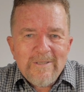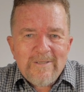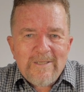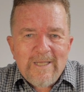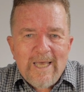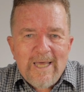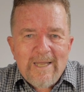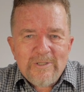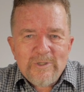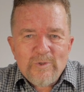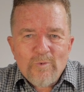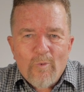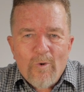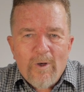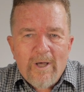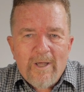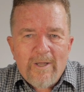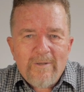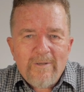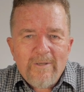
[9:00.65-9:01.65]
That is
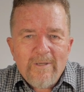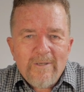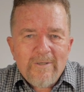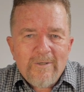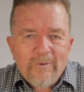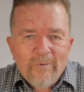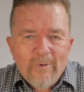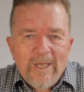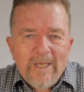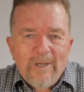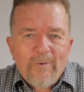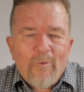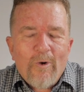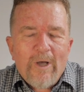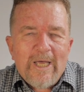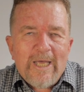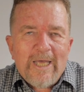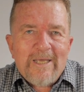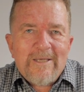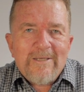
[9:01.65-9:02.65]
one great
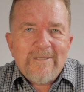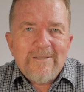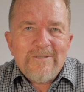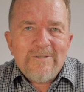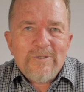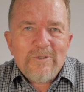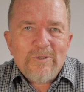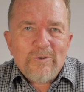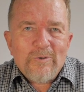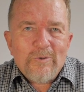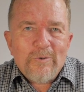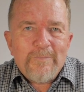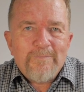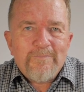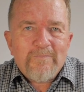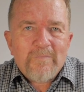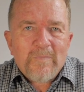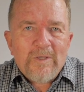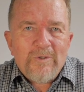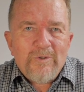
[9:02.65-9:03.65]
way to
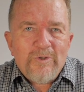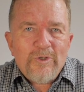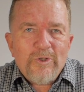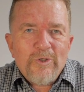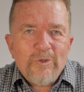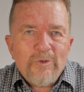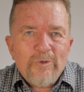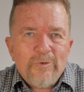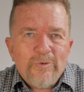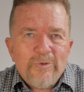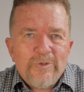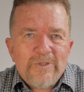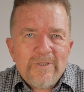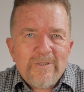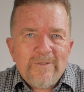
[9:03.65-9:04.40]
use